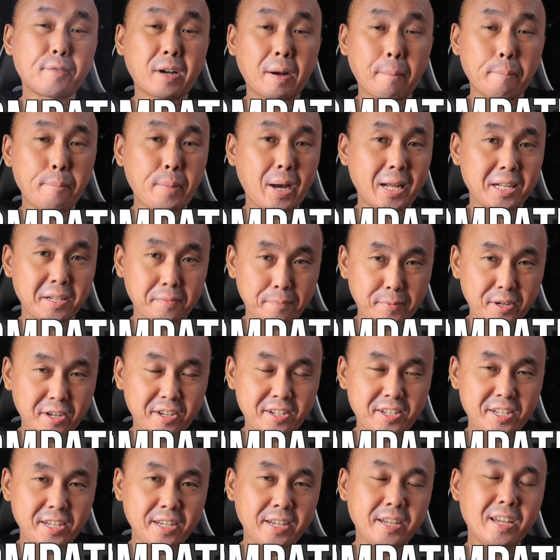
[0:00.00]
of
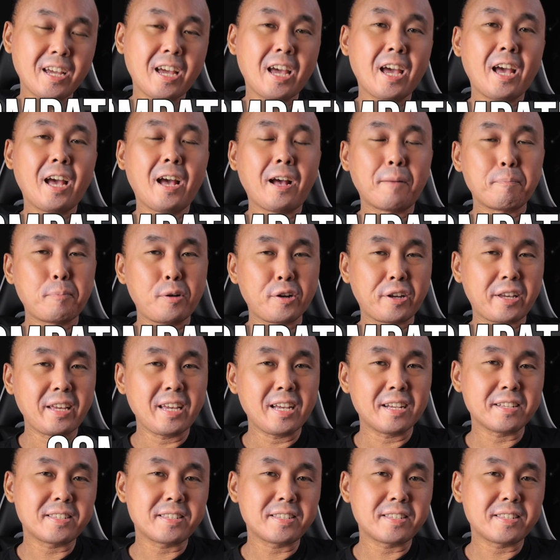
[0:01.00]
compatibility, Per